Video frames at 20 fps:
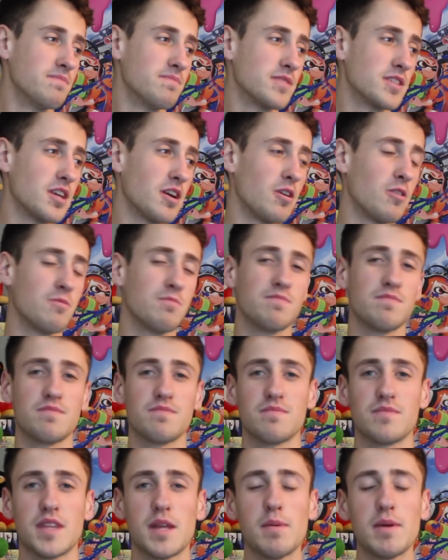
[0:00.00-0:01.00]
So,
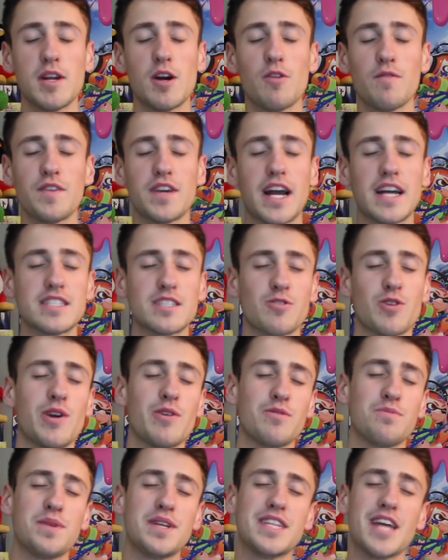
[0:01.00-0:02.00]
let me know if you guys
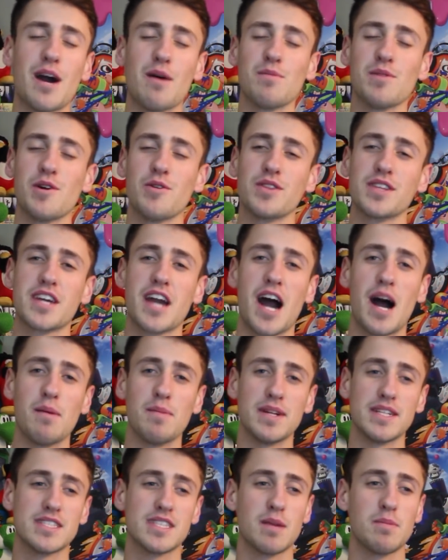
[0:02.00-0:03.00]
agree with me down below in the
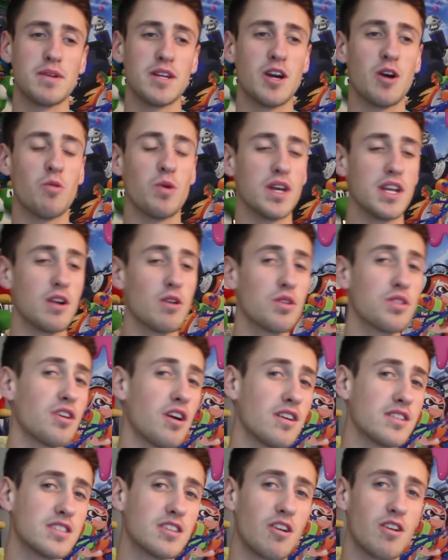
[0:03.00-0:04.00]
comments. Let me know what your
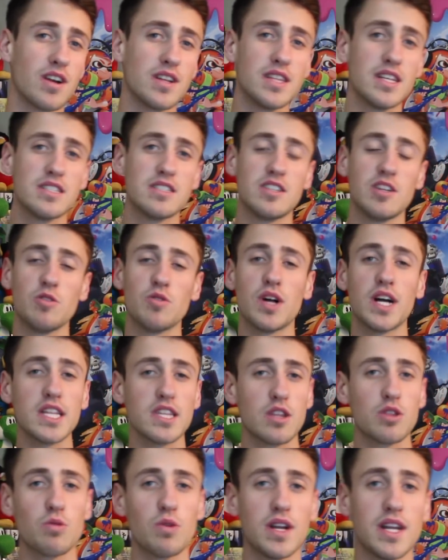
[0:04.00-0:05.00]
thoughts are on this. Do you
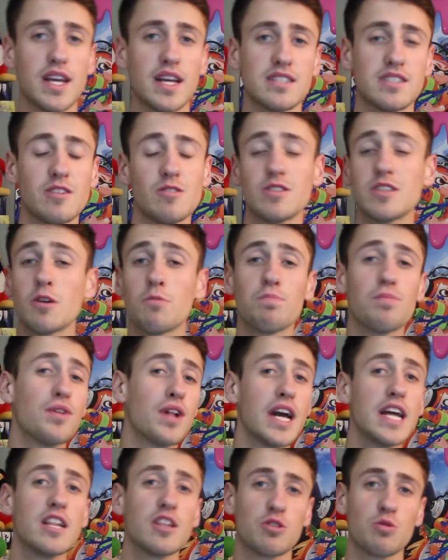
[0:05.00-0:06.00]
like the 3DS? Do you still
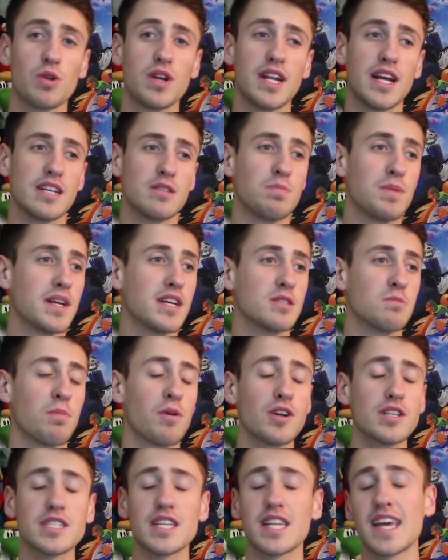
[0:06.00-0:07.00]
play the 3DS? Because
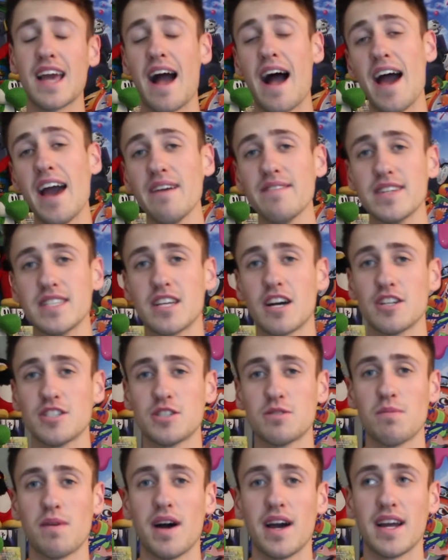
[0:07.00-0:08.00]
personally, I haven't
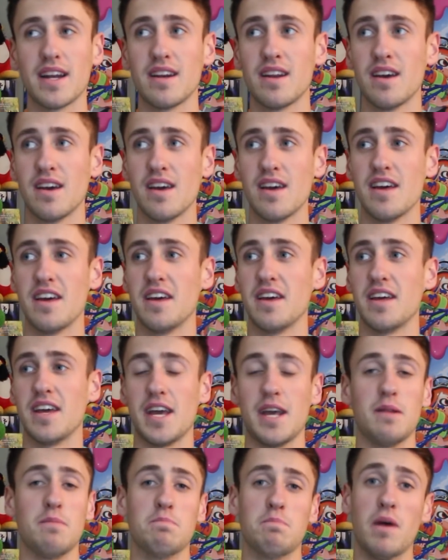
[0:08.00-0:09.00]
touched mine
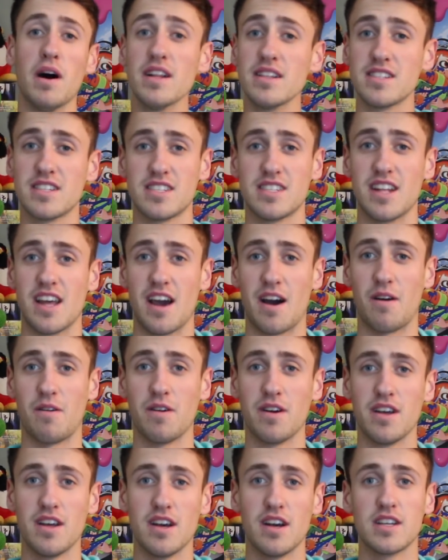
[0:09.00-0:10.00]
in months now.
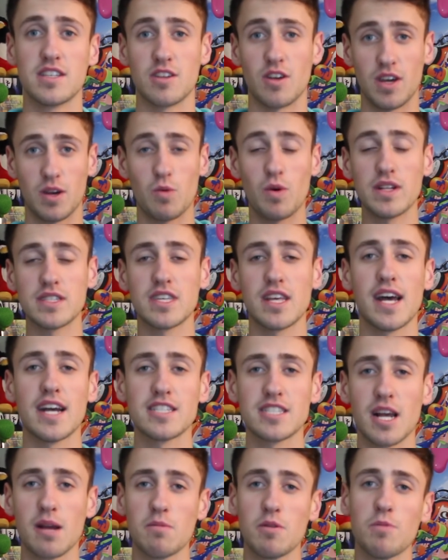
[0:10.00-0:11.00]
So like, when's the
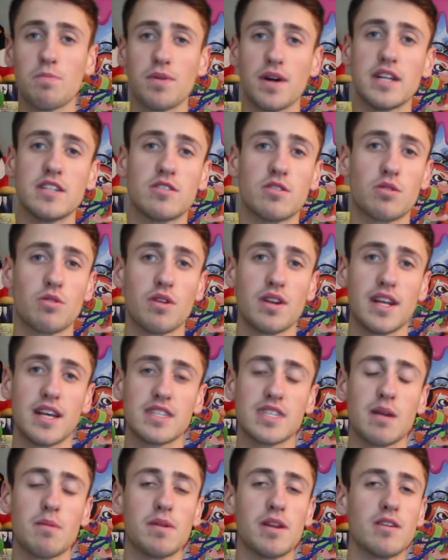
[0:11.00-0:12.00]
last time you played your
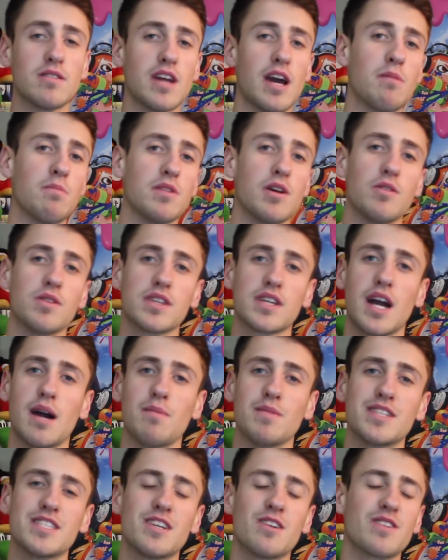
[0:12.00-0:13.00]
3DS? Let me know down below in the
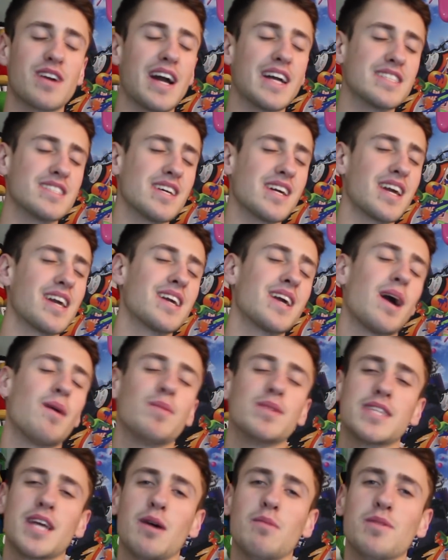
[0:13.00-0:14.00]
comments. So guys, like and
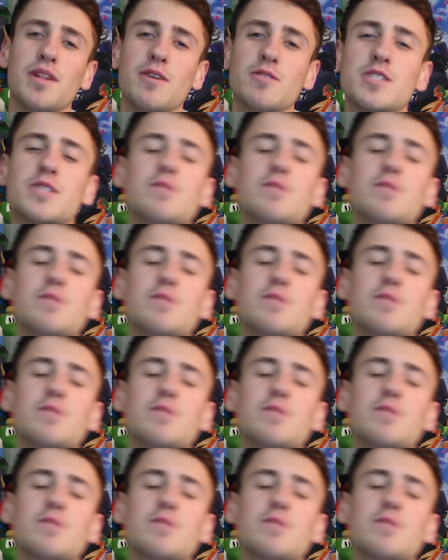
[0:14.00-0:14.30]
comment down below.